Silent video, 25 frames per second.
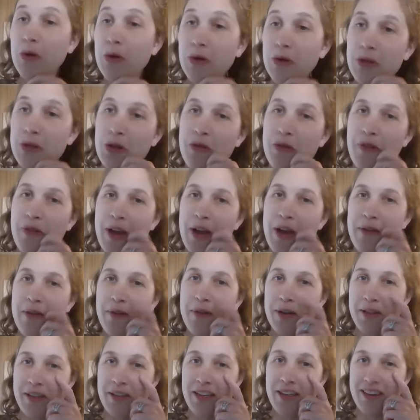Who's your
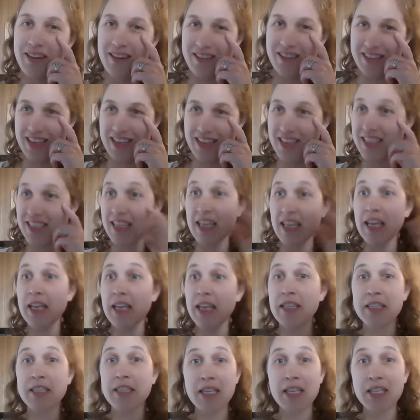favorite cleaners? It's,
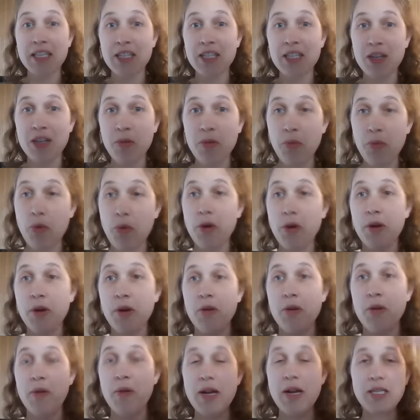it's such an important
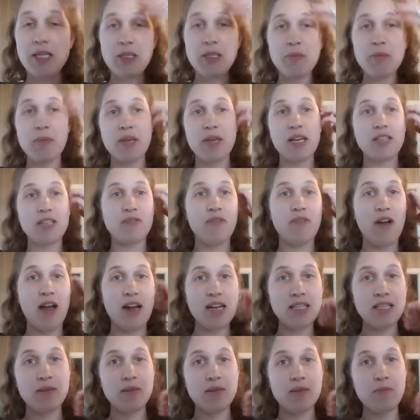question because finding
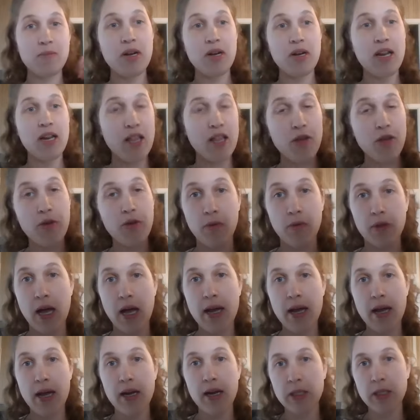somebody that you can rely
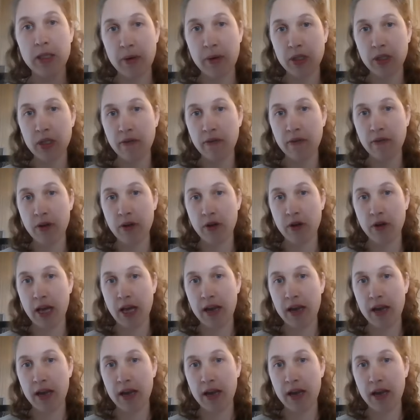on, especially if you're